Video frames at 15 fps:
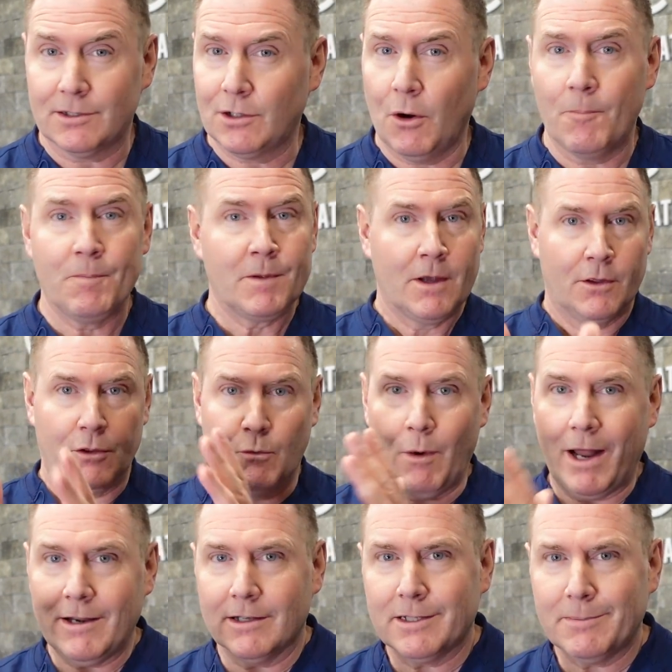So the
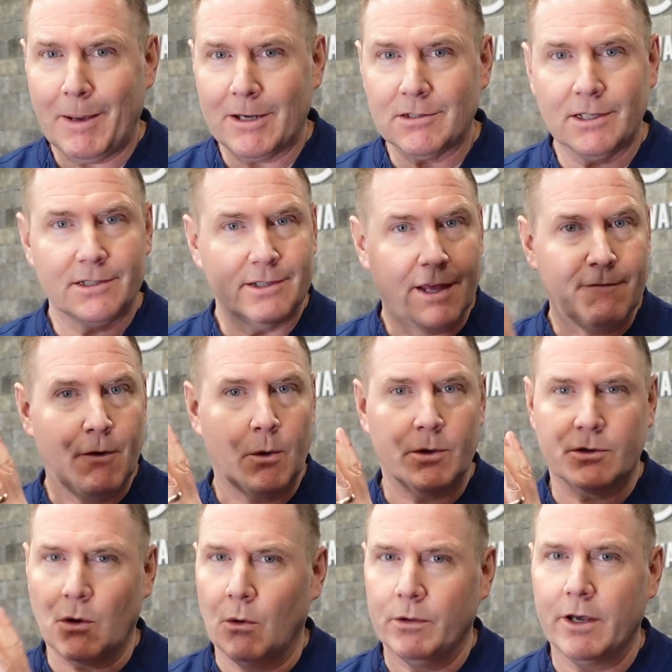retina specialists, they
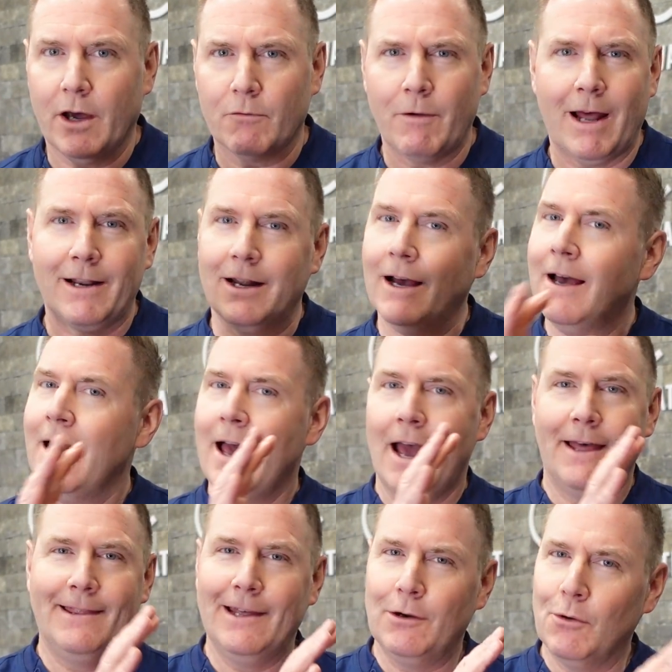focus only on retina
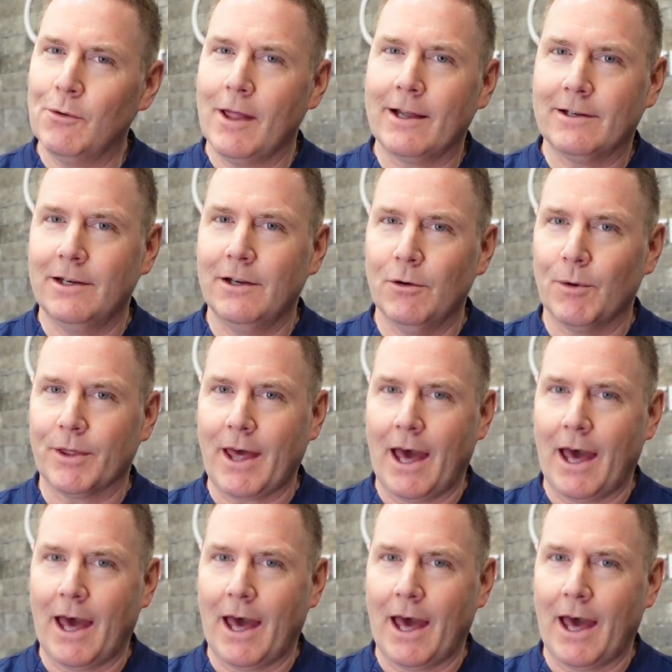and they don't like to deal with